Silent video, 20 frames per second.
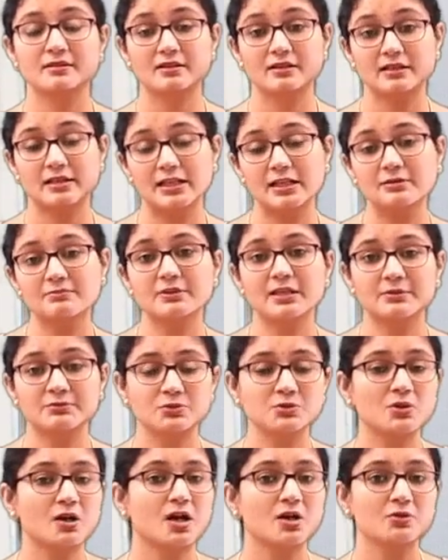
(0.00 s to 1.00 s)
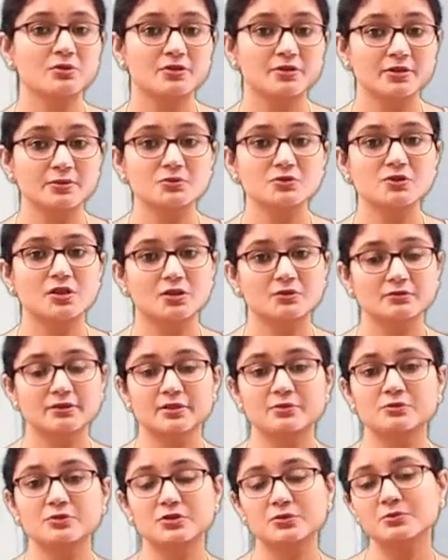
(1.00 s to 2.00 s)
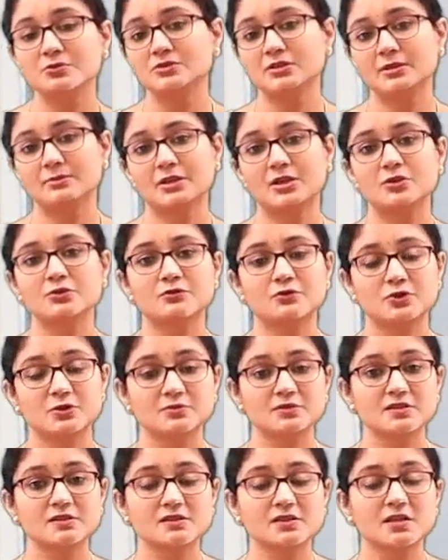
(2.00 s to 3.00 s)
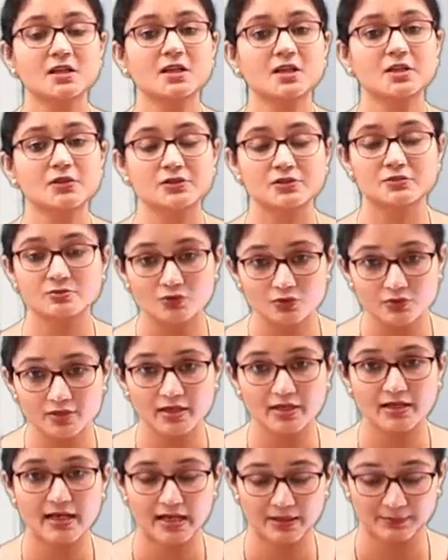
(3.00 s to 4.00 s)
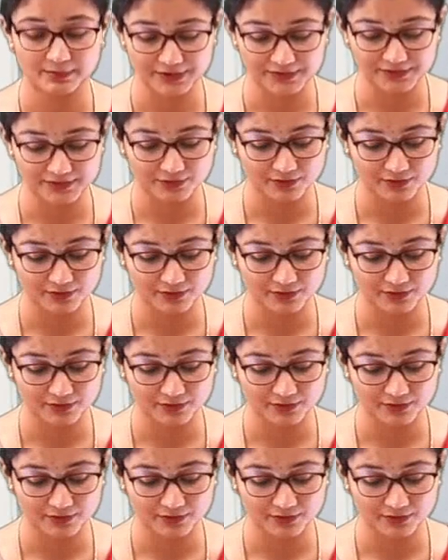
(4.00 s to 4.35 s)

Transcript: help them to remove them out from this smoking habits.